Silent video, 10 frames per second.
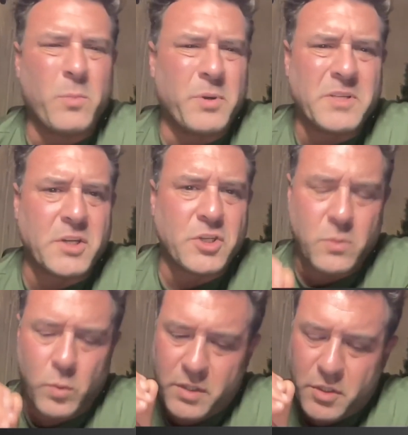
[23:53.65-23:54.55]

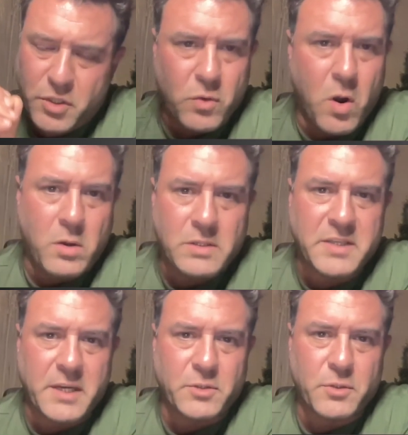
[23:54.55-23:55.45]
position with a strong
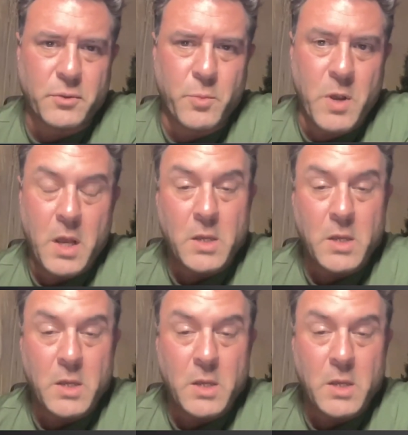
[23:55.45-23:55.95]
sales group.